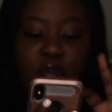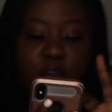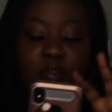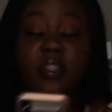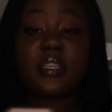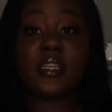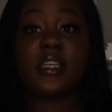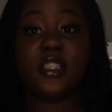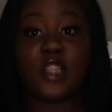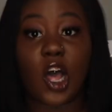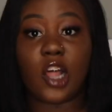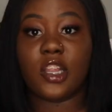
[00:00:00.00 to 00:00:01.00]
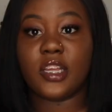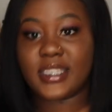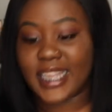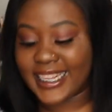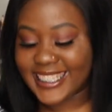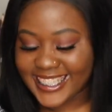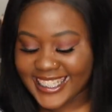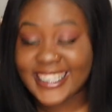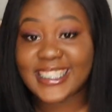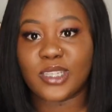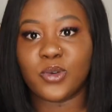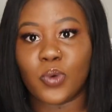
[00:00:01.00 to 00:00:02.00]

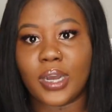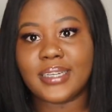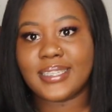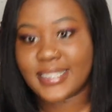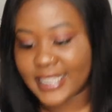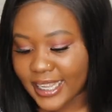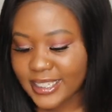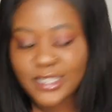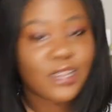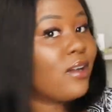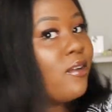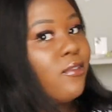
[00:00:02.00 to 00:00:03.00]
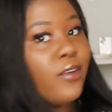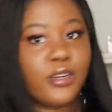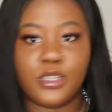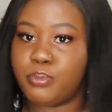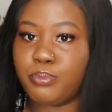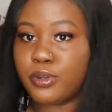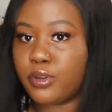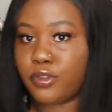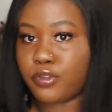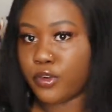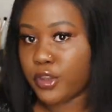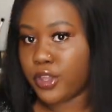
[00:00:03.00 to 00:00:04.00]
$56.61 for this
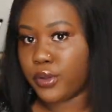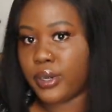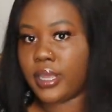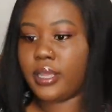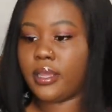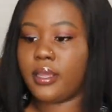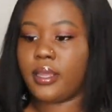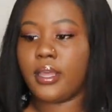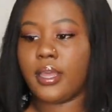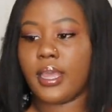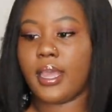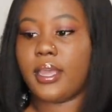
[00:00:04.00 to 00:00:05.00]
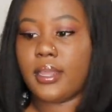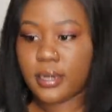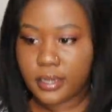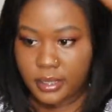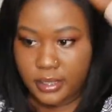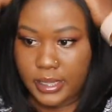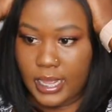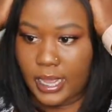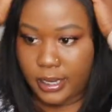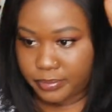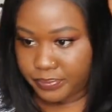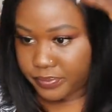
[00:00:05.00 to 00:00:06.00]
beautiful unit. And
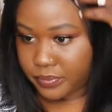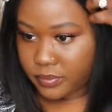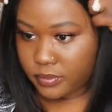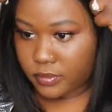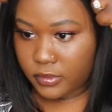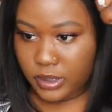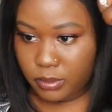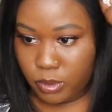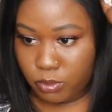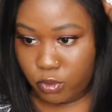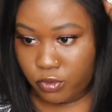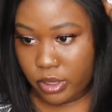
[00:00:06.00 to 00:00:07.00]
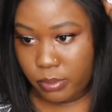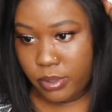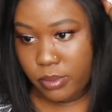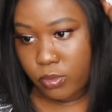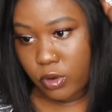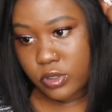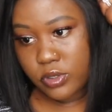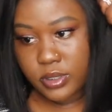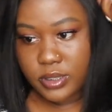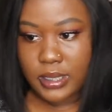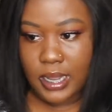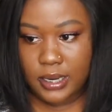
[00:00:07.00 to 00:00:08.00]
yeah, let me move it a bit more to
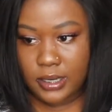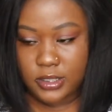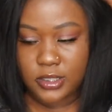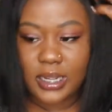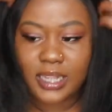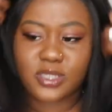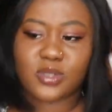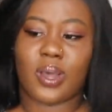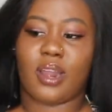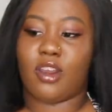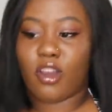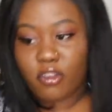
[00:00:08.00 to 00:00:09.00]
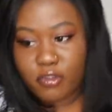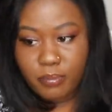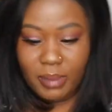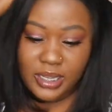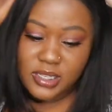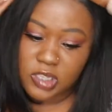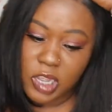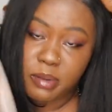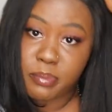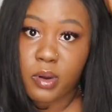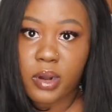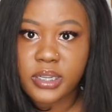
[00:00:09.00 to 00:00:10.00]
the side, because you guys know I love my
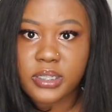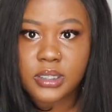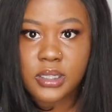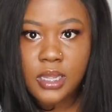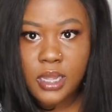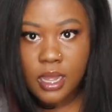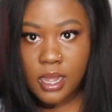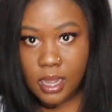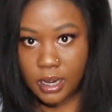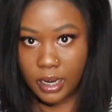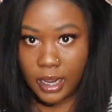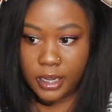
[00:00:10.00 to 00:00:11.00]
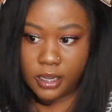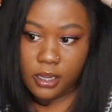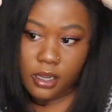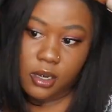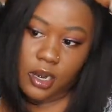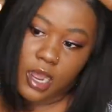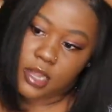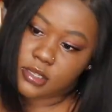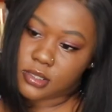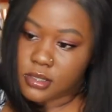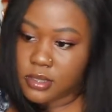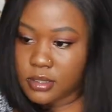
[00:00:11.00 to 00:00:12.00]
side parts, like, a
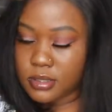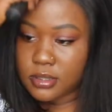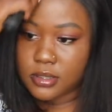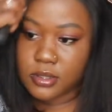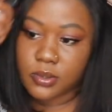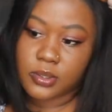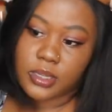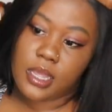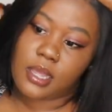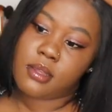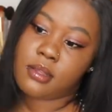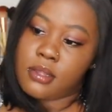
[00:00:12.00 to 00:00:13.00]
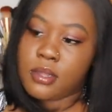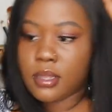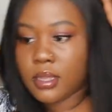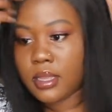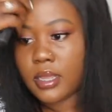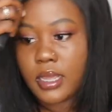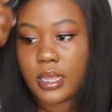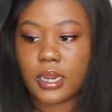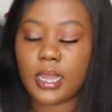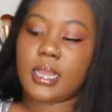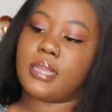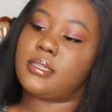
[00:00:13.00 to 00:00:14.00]
lot. So yeah,
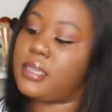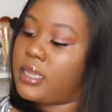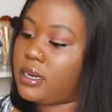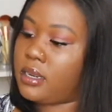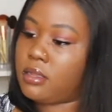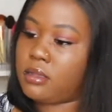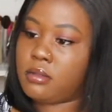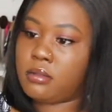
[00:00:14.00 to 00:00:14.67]
and like I said,